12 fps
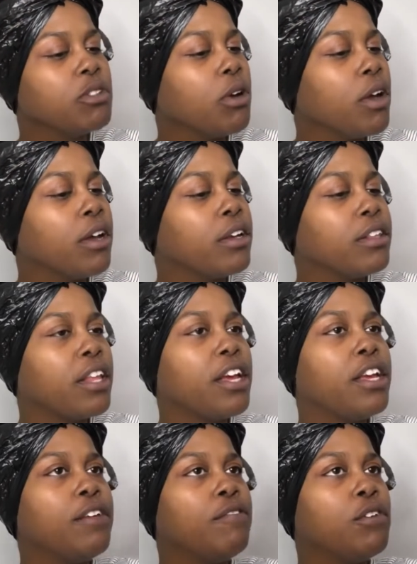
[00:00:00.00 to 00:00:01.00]
Okay, they
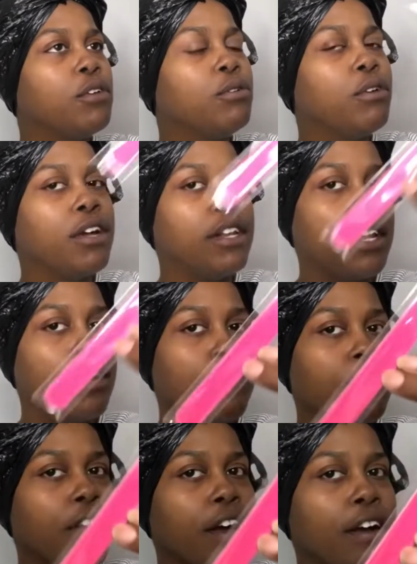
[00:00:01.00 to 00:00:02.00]
give you a nail
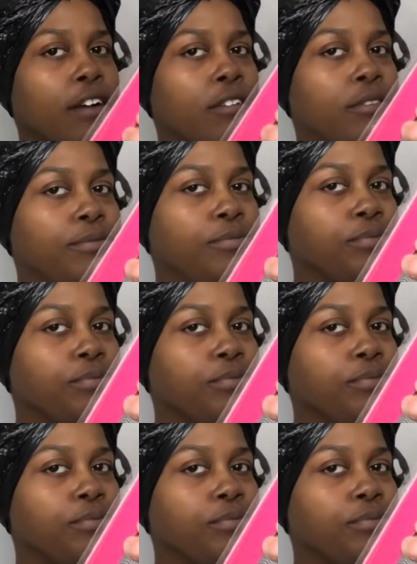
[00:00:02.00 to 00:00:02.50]
file.